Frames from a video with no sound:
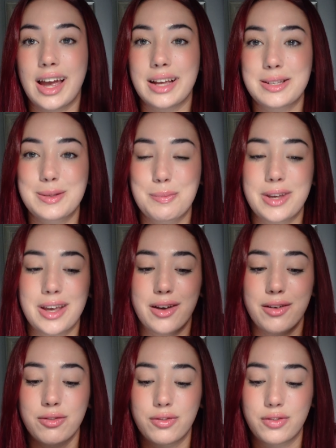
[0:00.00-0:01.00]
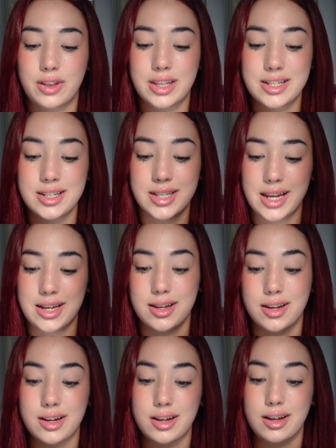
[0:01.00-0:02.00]
SPF, this is
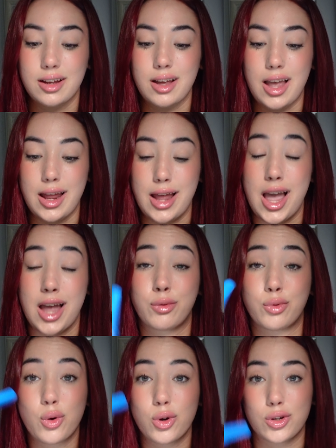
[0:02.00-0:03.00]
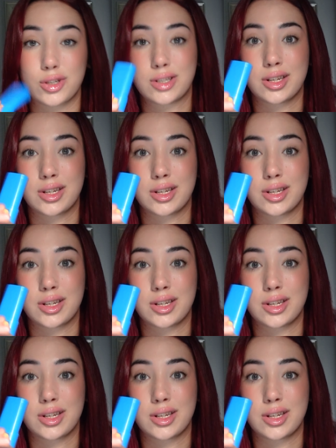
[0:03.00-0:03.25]
a a roll-on